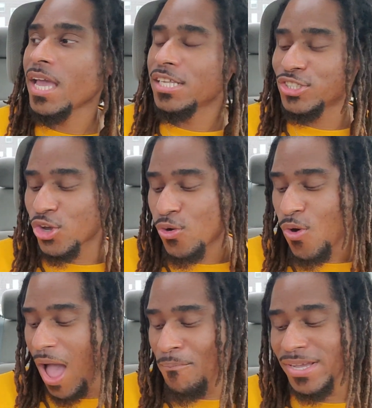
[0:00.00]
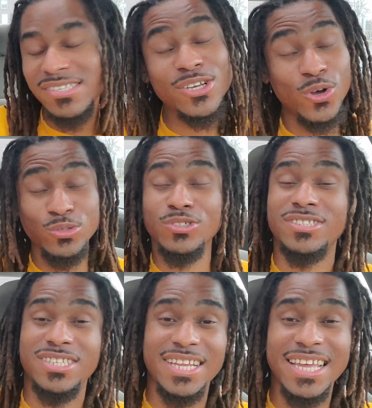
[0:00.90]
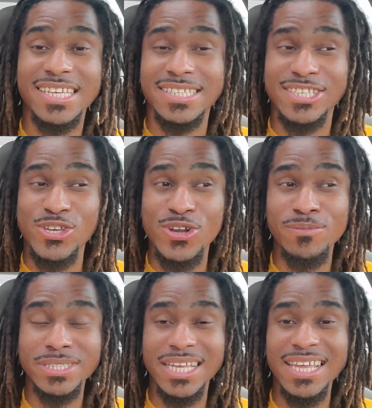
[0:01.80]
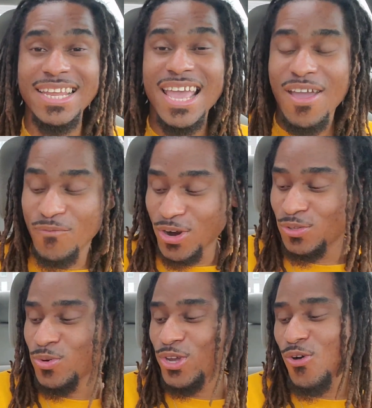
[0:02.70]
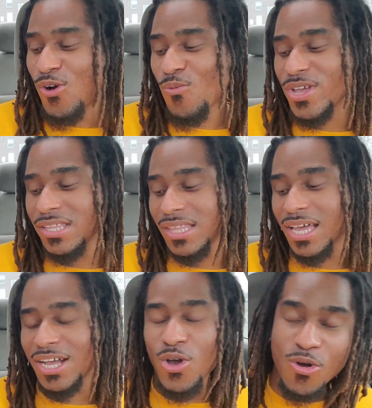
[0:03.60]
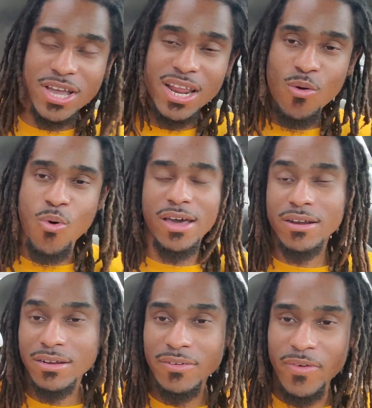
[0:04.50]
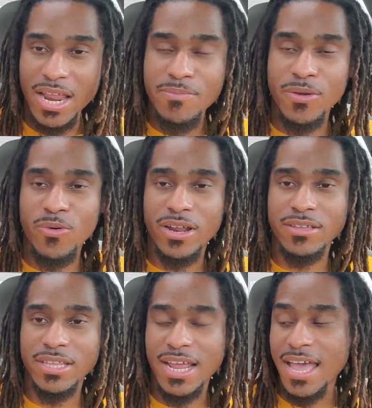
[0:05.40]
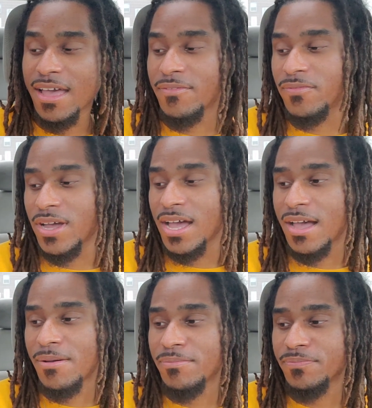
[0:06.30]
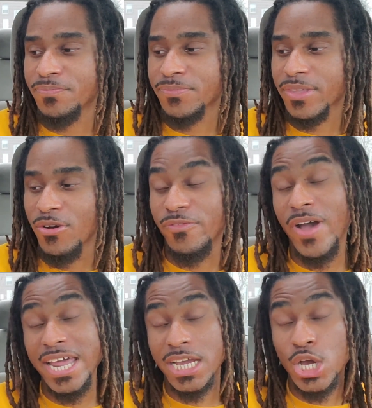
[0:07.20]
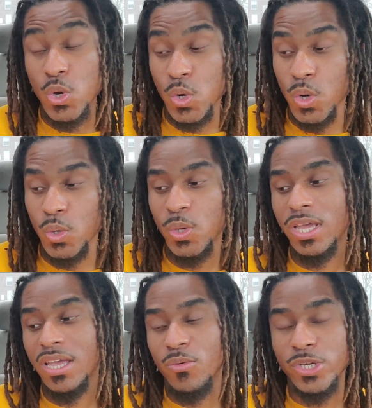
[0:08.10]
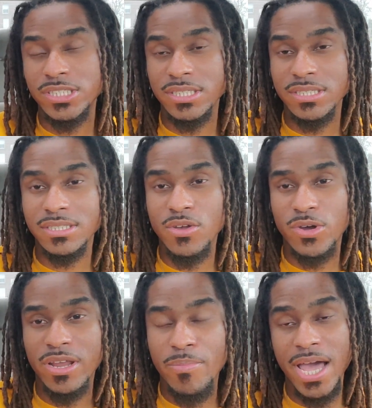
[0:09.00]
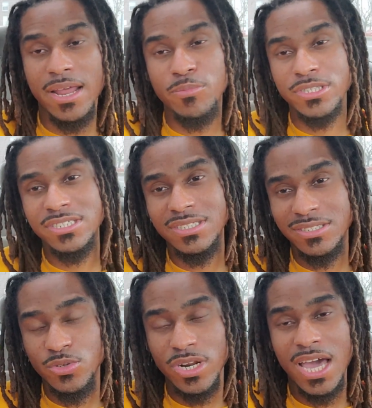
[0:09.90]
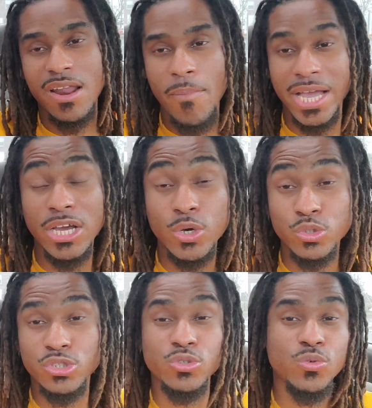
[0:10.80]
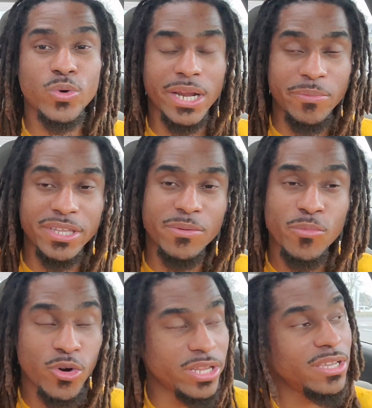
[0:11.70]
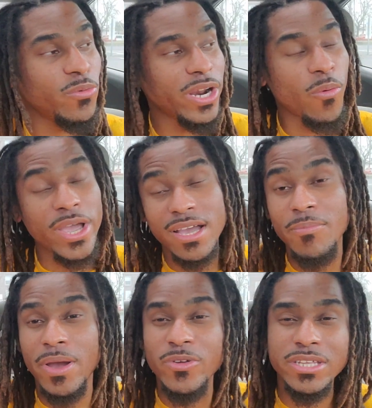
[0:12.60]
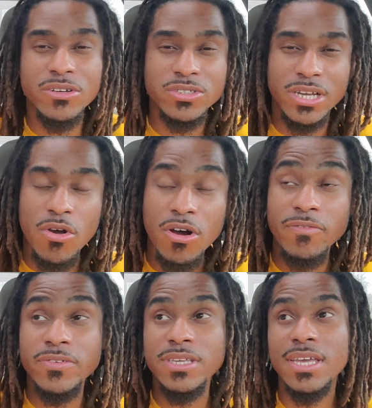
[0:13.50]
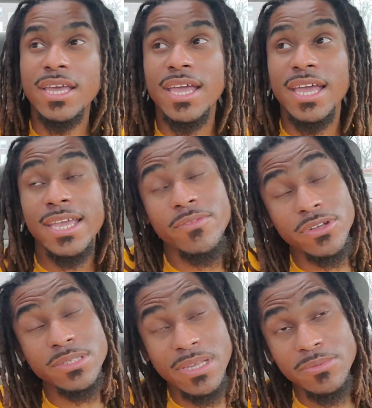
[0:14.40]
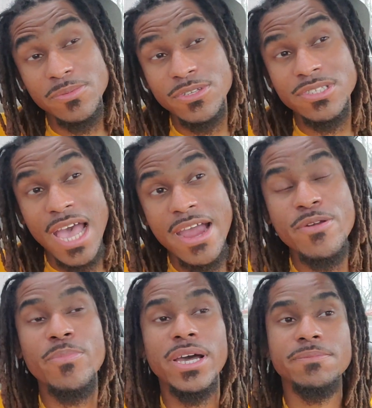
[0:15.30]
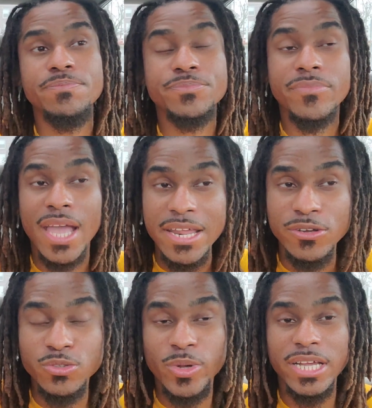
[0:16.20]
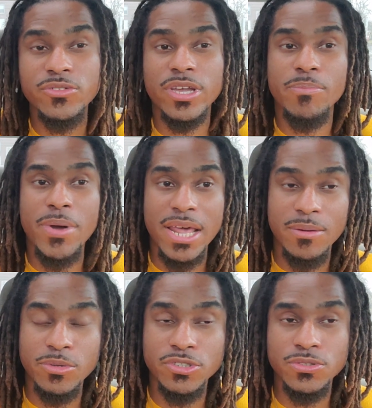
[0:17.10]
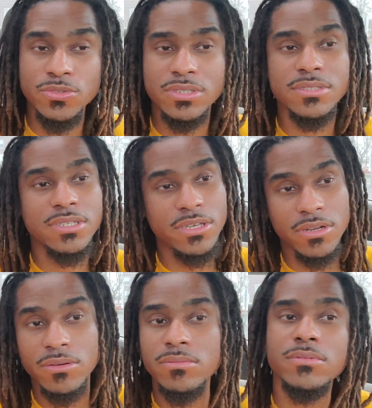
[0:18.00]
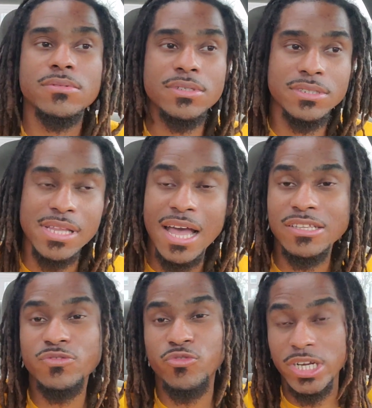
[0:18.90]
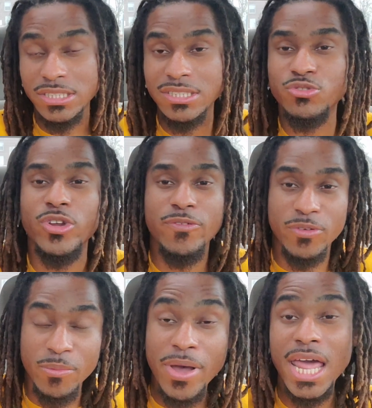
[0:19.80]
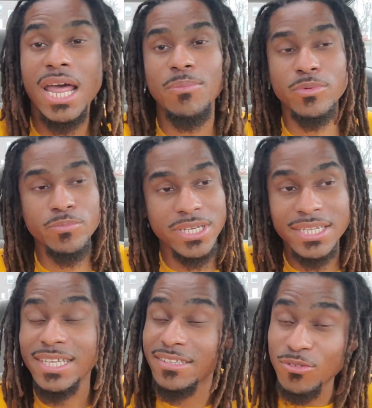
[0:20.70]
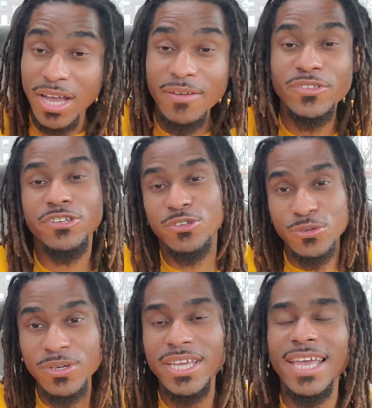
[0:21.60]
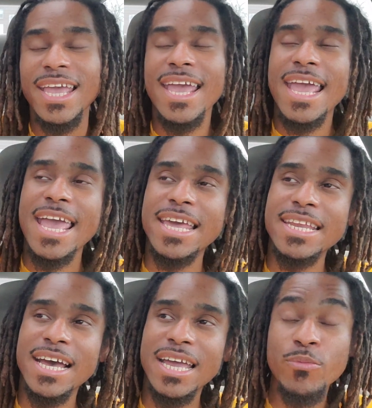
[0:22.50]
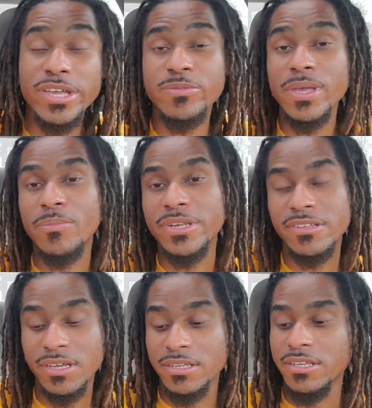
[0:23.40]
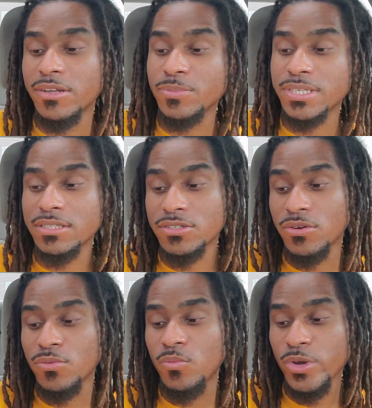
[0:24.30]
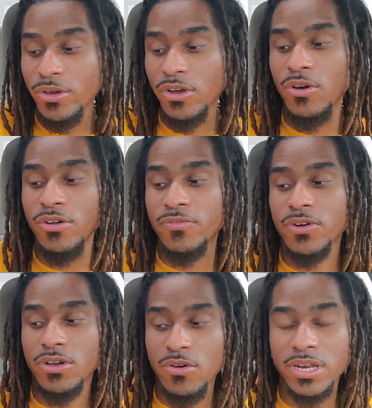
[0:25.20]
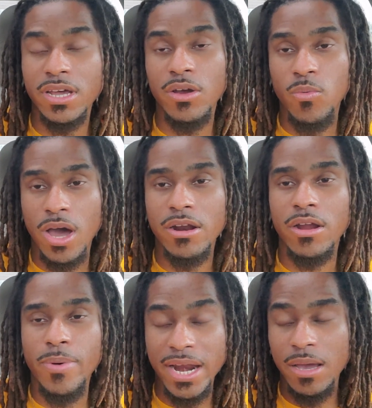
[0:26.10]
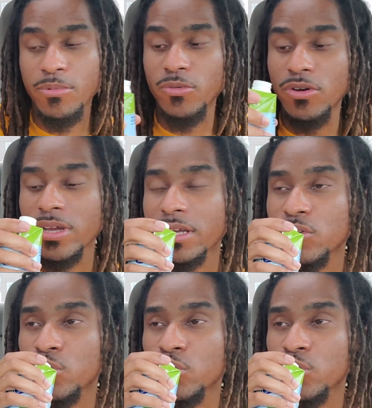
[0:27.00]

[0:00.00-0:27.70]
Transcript: So I'm mixing cultures today, you know what I'm saying? First, we're going with coconut water, vitamin water that I have, or Vita Coco, which is coconut pineapple. This is sort of kind of my go-to when I'm in the morning, when I wake up. I really don't drink coffee, even though sometimes I'm still tired, but I notice when I drink pineapple juice, it's not fresh straight from the pineapple, but it's gonna have to do. And it wakes me up and it's good, you know what I'm saying? So we're gonna go in for a coconut water, pineapple real quick.